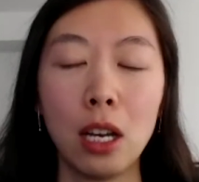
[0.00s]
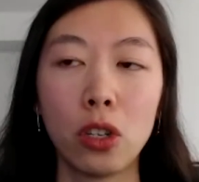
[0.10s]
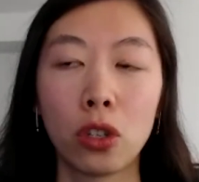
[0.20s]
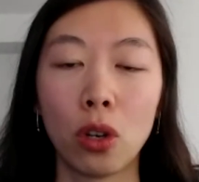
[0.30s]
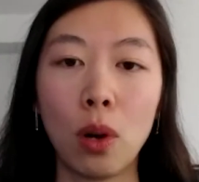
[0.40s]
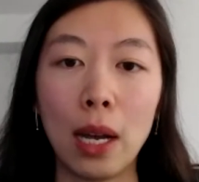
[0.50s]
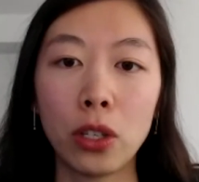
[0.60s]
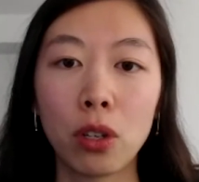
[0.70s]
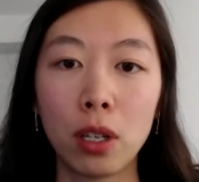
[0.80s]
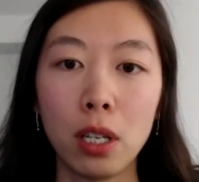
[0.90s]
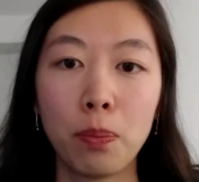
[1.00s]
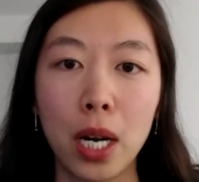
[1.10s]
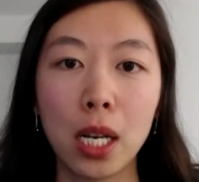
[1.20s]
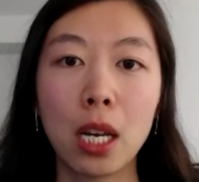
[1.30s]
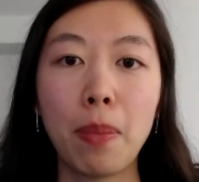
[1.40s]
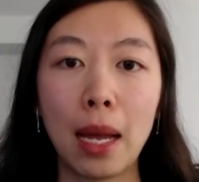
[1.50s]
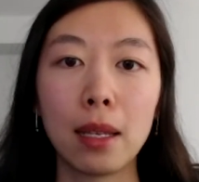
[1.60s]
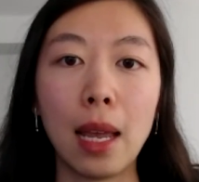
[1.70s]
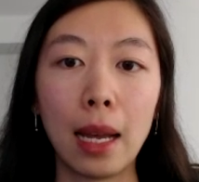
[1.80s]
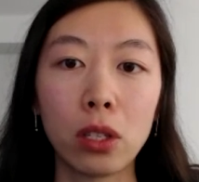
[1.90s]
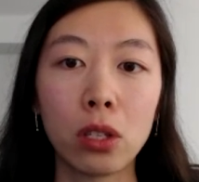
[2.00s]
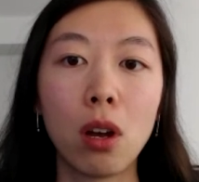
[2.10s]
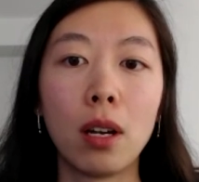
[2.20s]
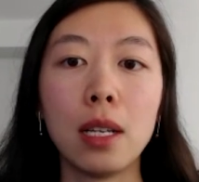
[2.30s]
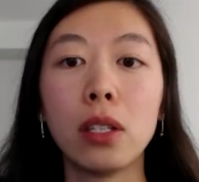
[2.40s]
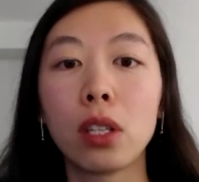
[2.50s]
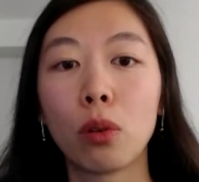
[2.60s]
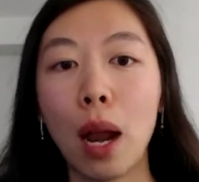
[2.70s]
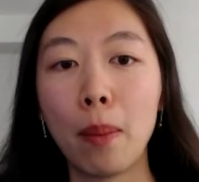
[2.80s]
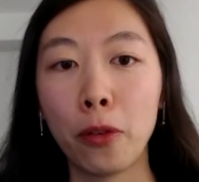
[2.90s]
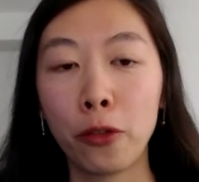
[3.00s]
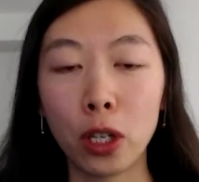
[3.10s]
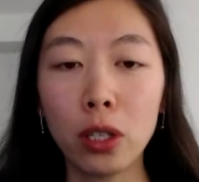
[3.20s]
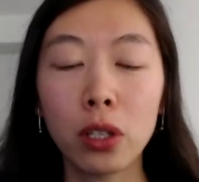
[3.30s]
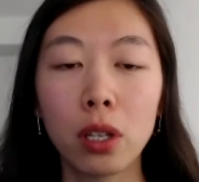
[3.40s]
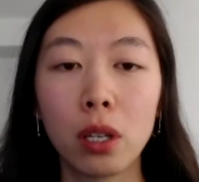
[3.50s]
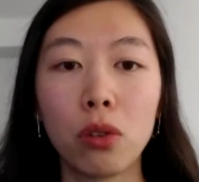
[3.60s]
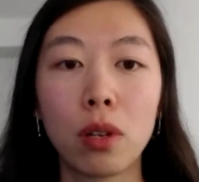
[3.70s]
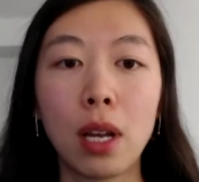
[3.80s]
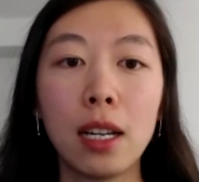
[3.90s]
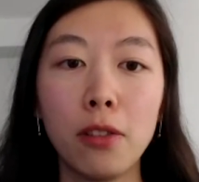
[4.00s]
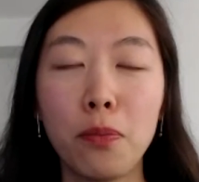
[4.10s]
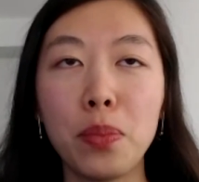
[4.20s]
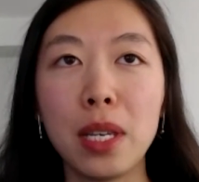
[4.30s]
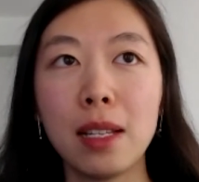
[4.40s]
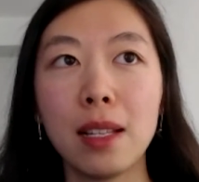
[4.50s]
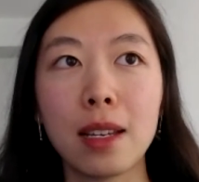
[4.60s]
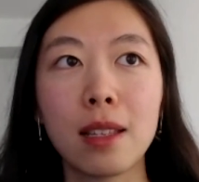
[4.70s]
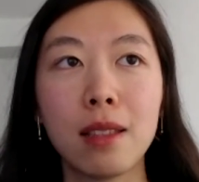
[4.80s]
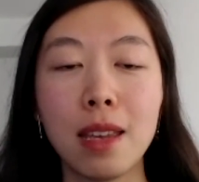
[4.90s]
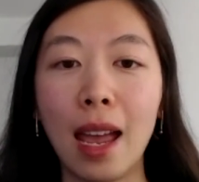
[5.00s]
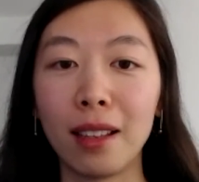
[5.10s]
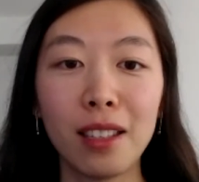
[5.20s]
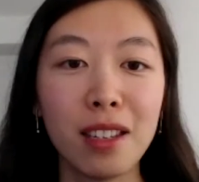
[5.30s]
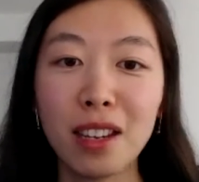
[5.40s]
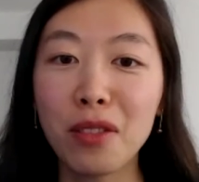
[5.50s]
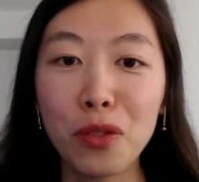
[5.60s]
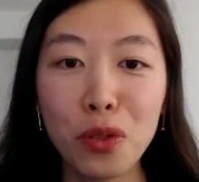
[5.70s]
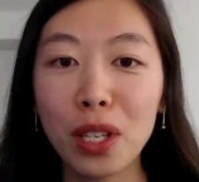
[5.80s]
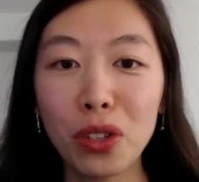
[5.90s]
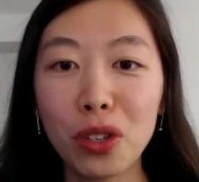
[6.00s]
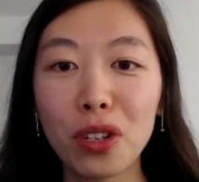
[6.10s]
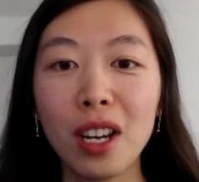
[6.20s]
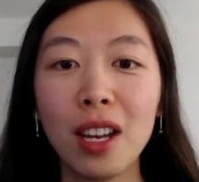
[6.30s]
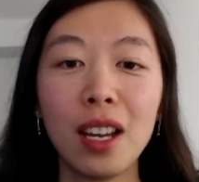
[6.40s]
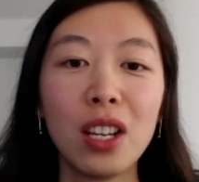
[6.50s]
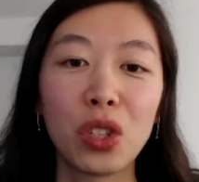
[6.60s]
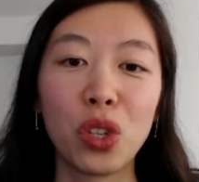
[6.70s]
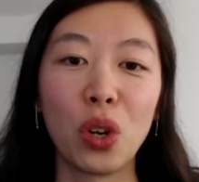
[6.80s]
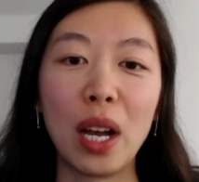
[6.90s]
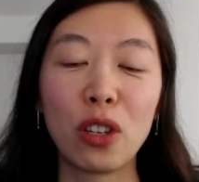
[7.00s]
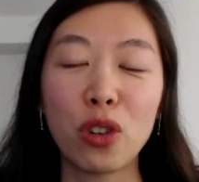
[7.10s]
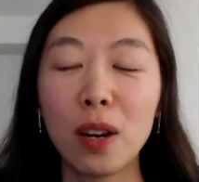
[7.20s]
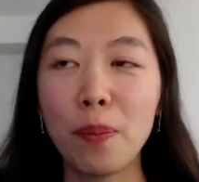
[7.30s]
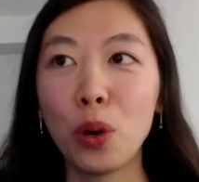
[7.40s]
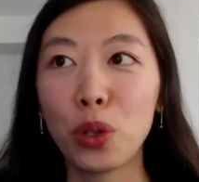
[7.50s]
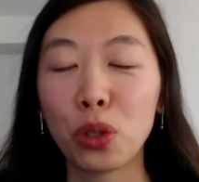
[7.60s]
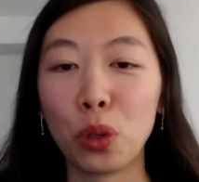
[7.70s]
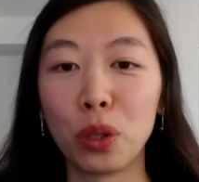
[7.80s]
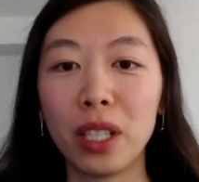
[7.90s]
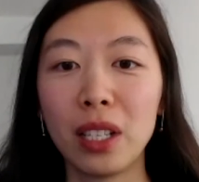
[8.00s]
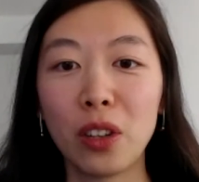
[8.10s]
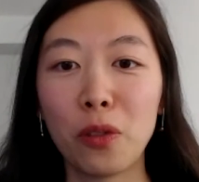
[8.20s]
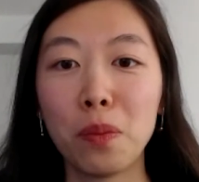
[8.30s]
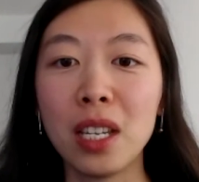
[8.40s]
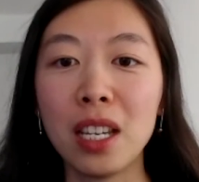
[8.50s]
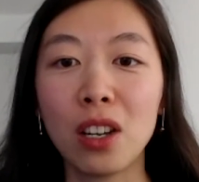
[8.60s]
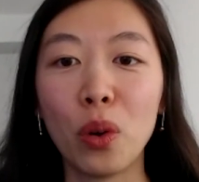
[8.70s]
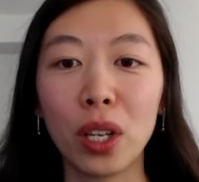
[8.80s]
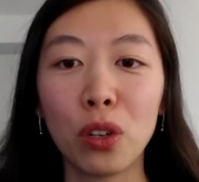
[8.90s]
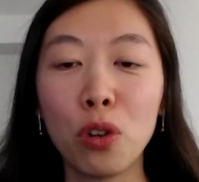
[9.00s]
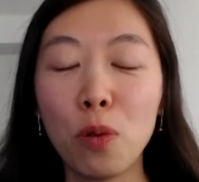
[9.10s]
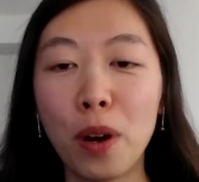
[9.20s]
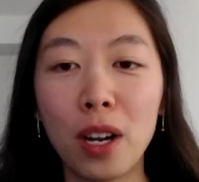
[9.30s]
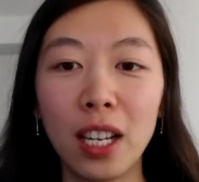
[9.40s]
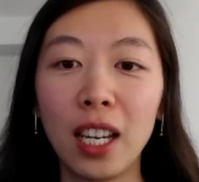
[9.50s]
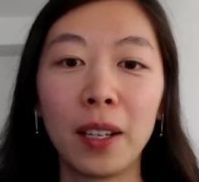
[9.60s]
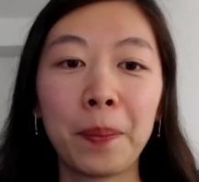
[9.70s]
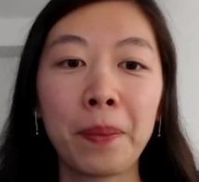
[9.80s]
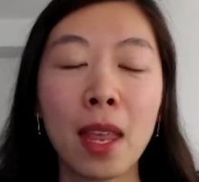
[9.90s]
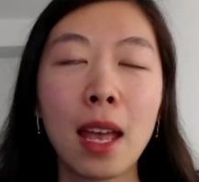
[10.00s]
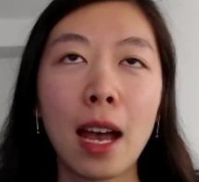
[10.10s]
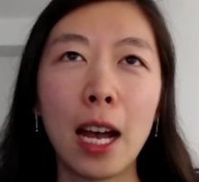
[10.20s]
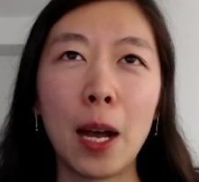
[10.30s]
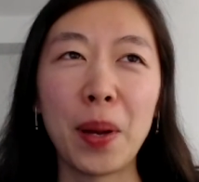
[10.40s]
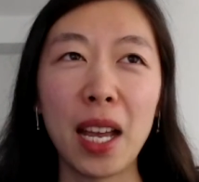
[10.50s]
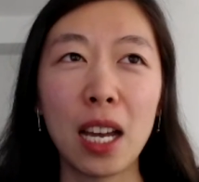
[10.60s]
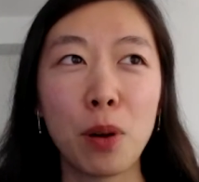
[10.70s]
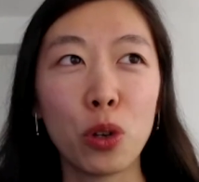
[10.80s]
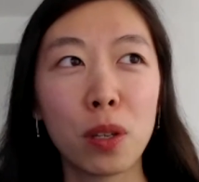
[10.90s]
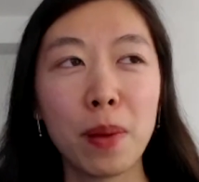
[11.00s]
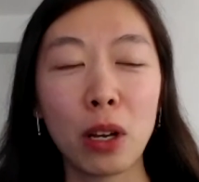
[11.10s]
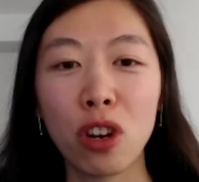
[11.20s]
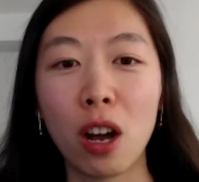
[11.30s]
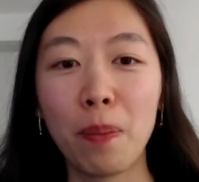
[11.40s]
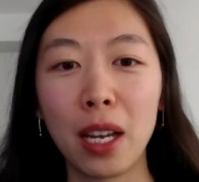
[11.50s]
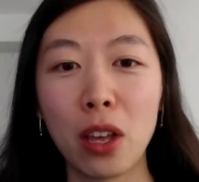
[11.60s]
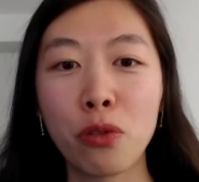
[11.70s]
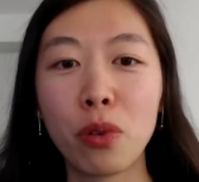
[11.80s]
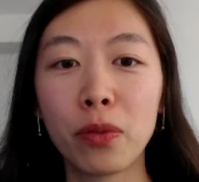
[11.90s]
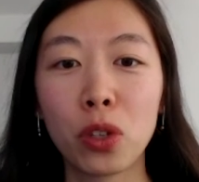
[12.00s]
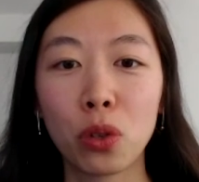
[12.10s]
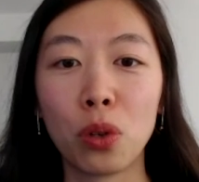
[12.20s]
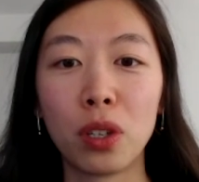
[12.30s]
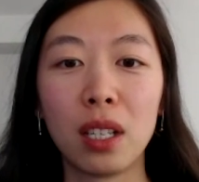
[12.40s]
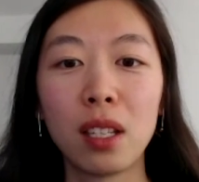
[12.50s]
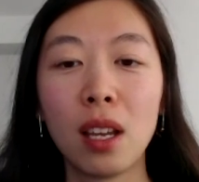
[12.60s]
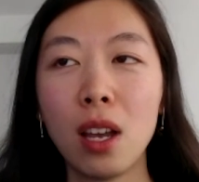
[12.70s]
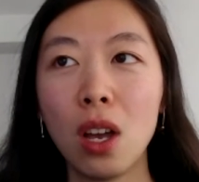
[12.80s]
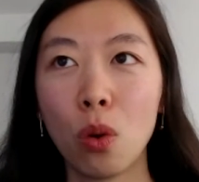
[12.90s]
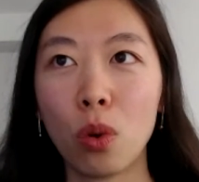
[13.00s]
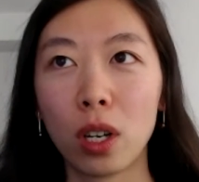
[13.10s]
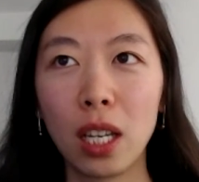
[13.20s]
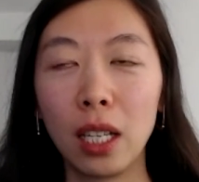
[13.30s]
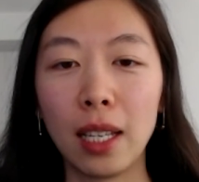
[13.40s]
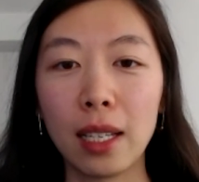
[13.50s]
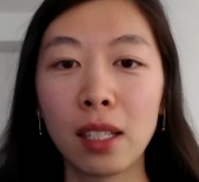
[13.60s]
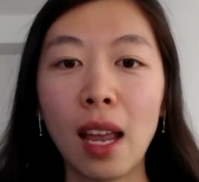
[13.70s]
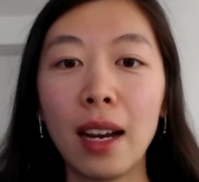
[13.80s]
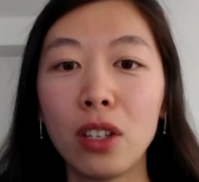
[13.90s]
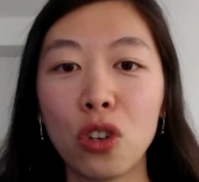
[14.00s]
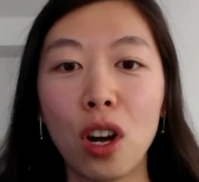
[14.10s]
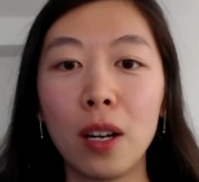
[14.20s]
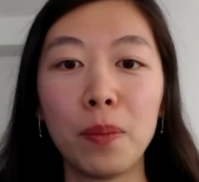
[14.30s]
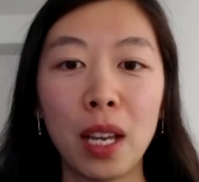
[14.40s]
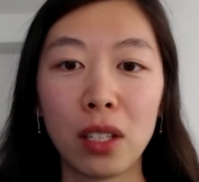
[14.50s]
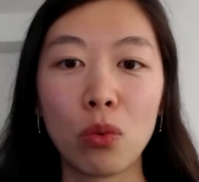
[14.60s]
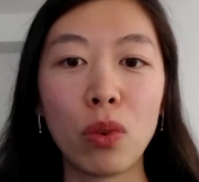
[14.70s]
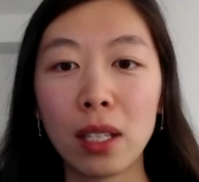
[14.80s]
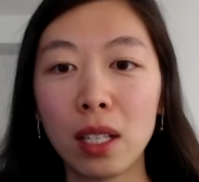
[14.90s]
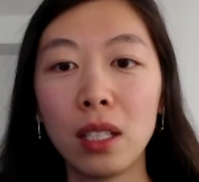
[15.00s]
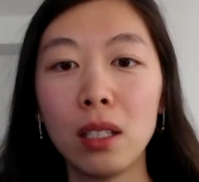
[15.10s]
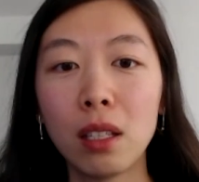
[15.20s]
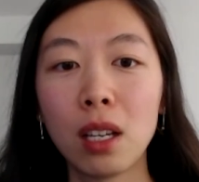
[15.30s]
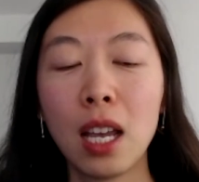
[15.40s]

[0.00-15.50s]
So I started Breaking Bad Debt on Instagram first to kind of be like the anti-influencer. So I try to post stories of me going couponing. I had posts about shopping at thrift stores, working like side jobs as a resident.